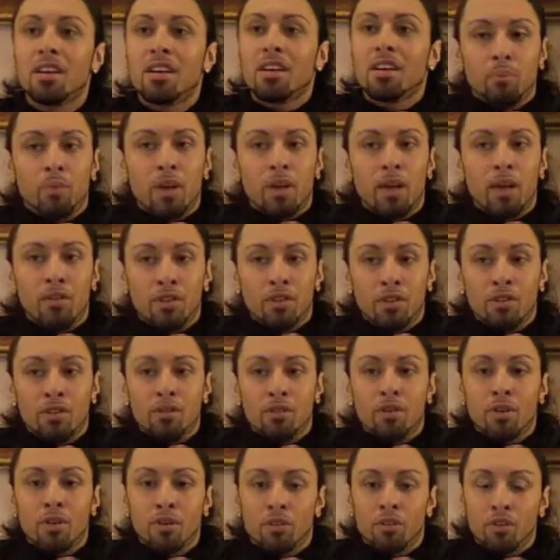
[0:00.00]
We have a
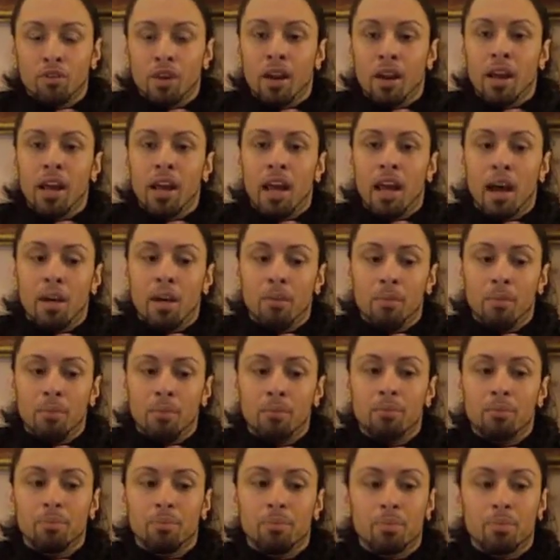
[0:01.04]
great album.
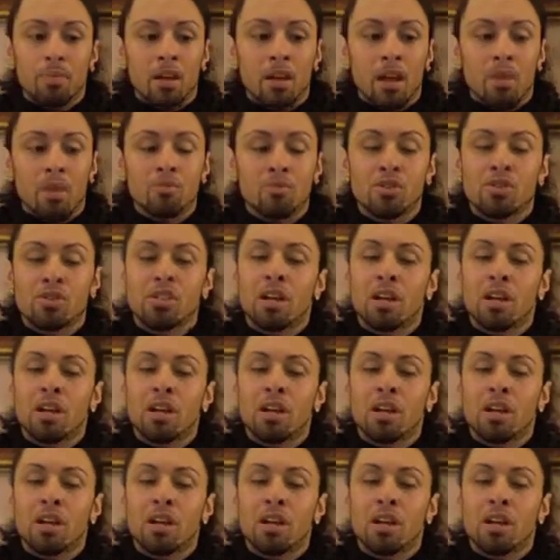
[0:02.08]
I'm